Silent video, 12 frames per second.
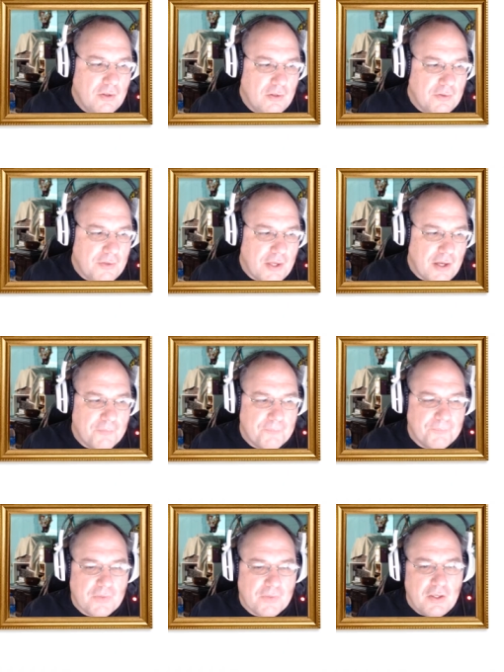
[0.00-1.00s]
yeah.
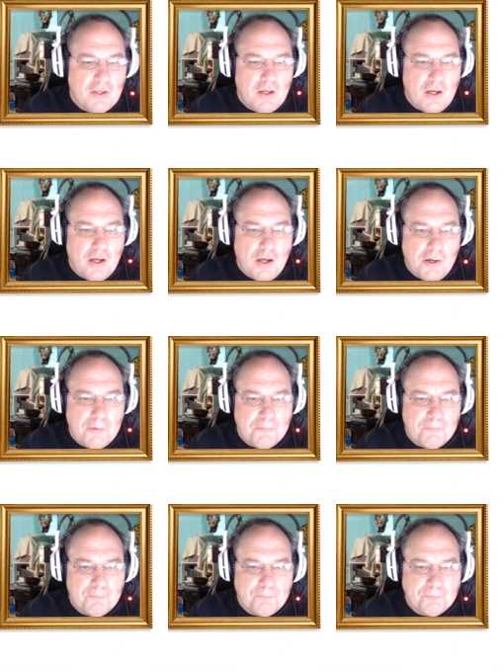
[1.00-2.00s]

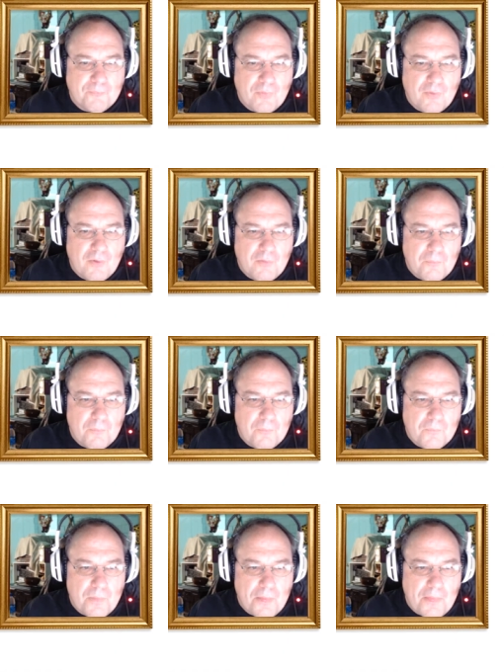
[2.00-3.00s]
Um,
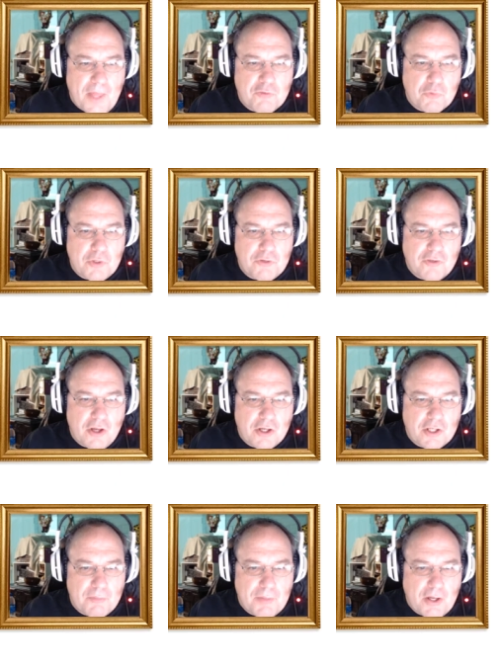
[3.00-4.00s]
that's what he's
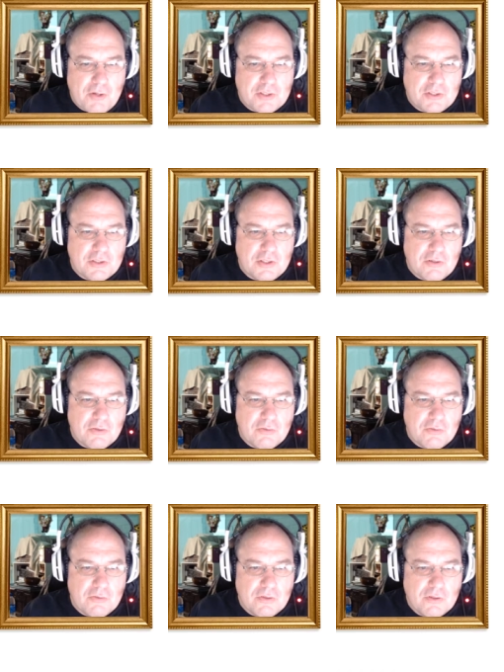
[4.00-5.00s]
talking about
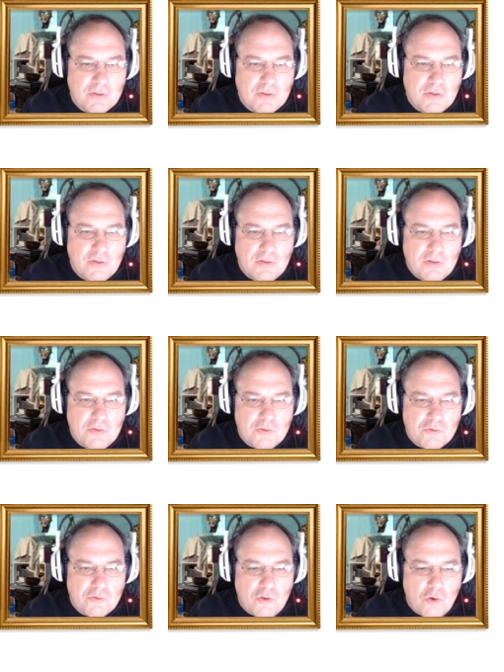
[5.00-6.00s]
here.
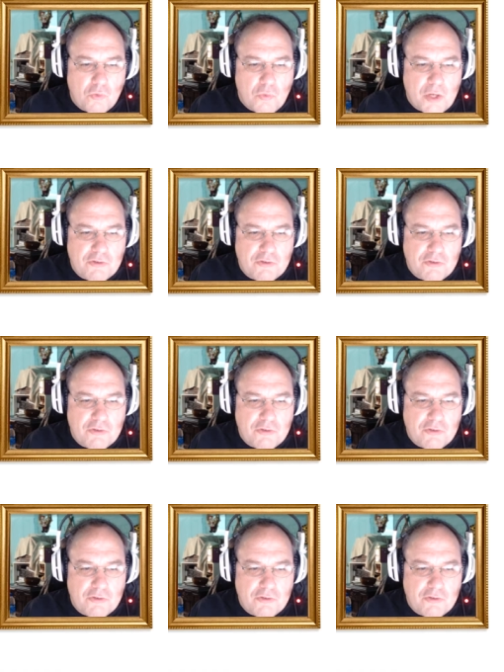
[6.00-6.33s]
There's a whole range